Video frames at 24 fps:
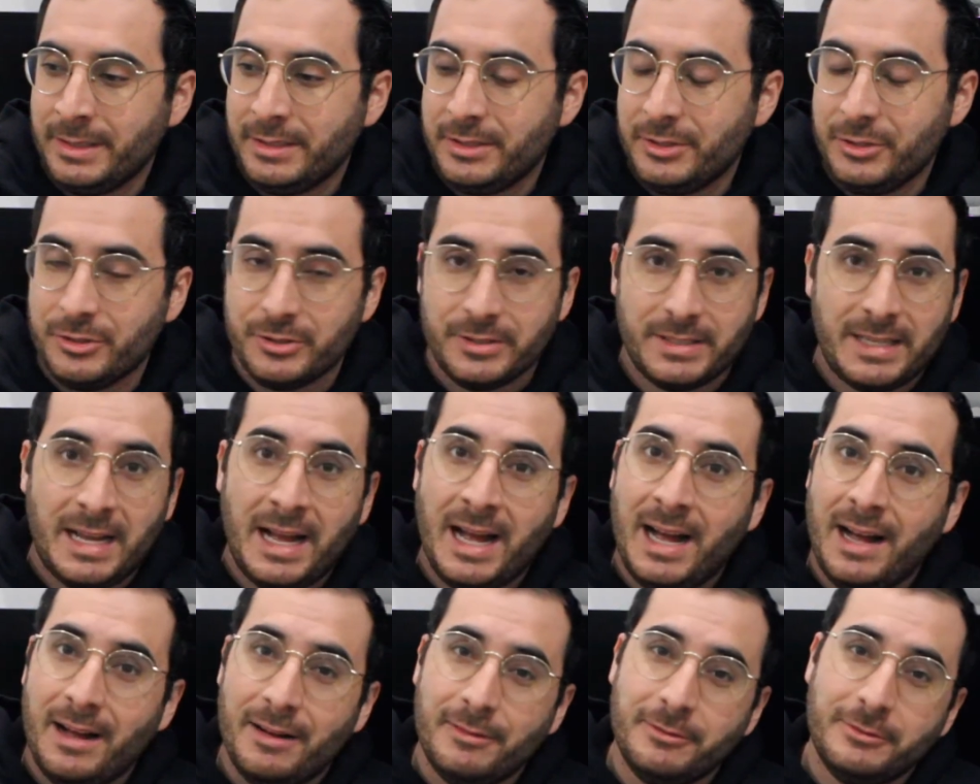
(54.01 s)
to just
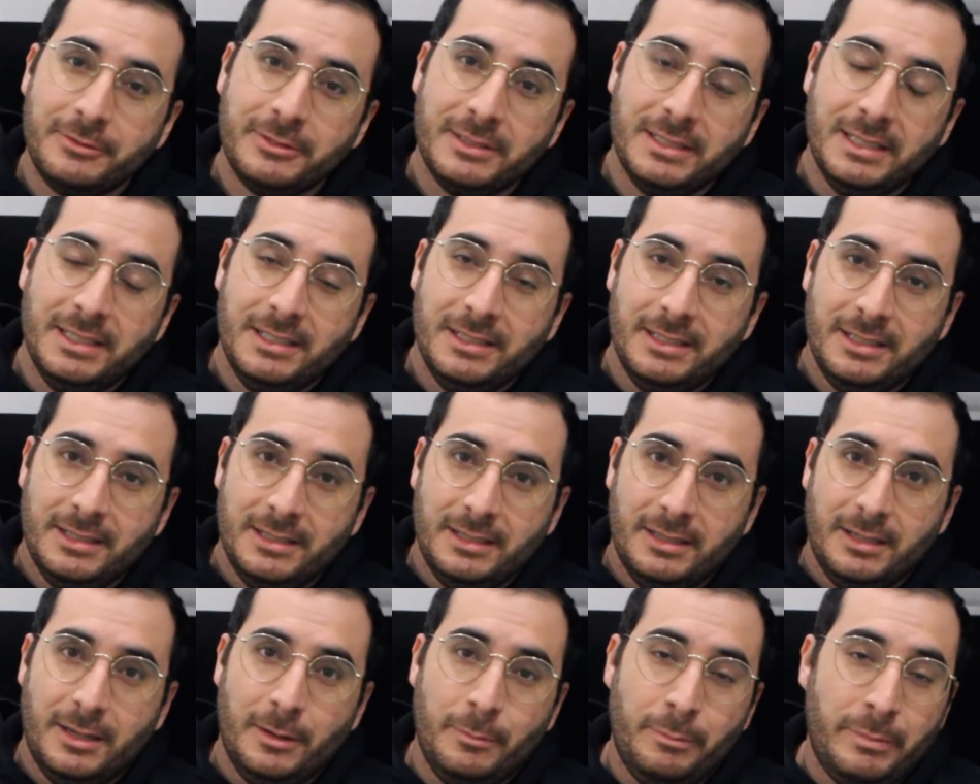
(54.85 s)
have
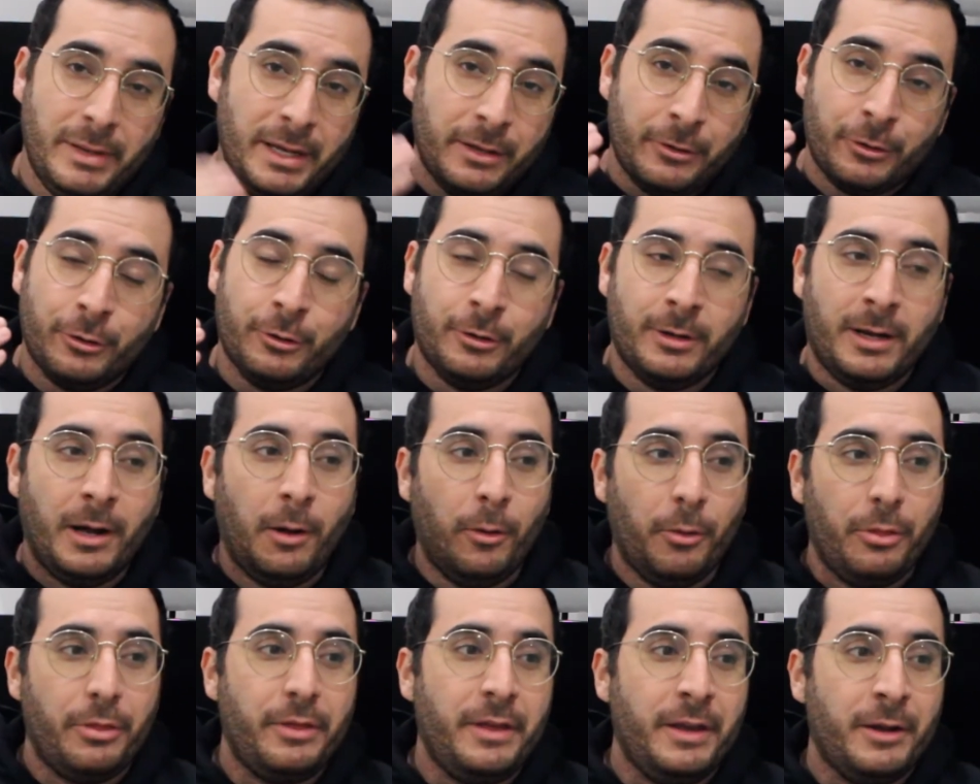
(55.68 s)
a better,
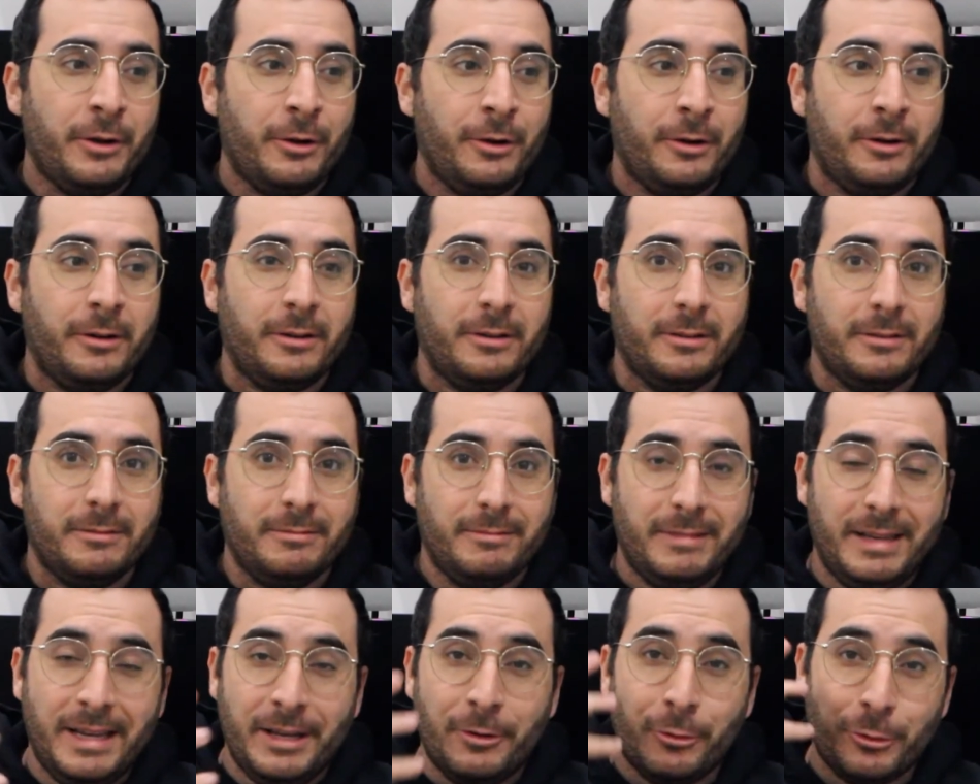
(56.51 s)
healthier
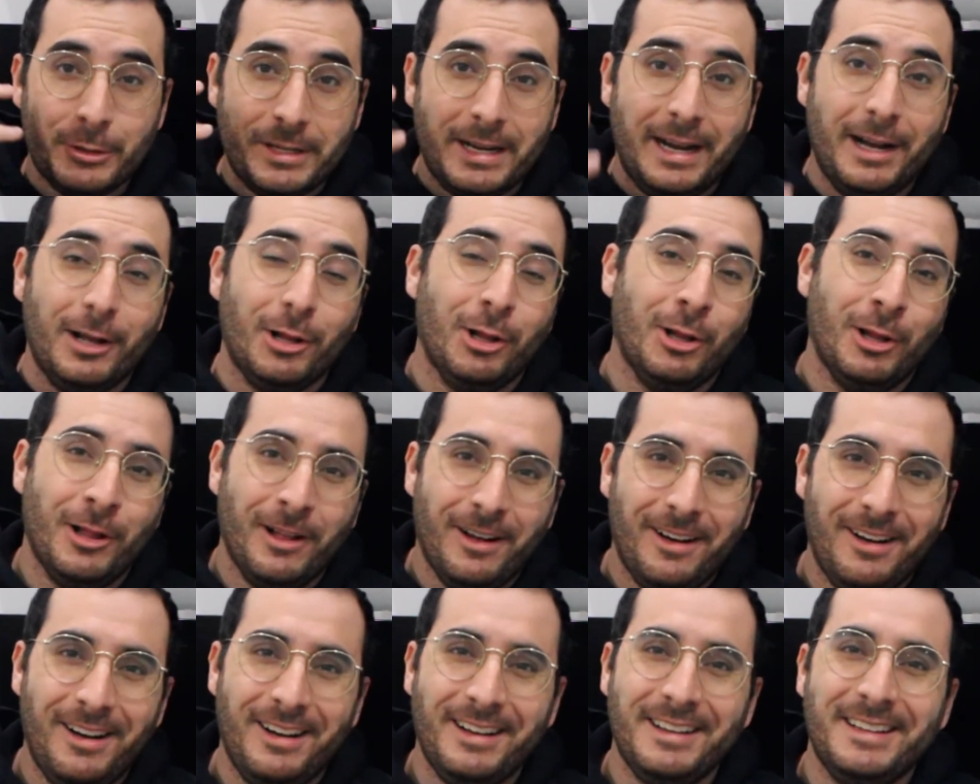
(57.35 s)
inner
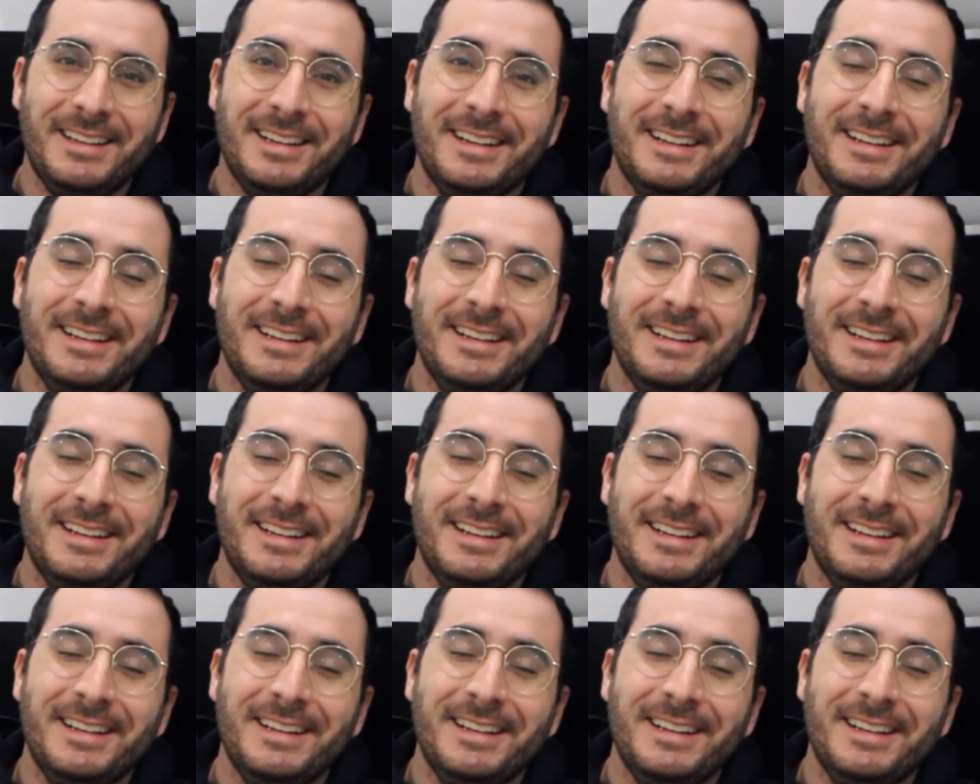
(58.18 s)
dialogue.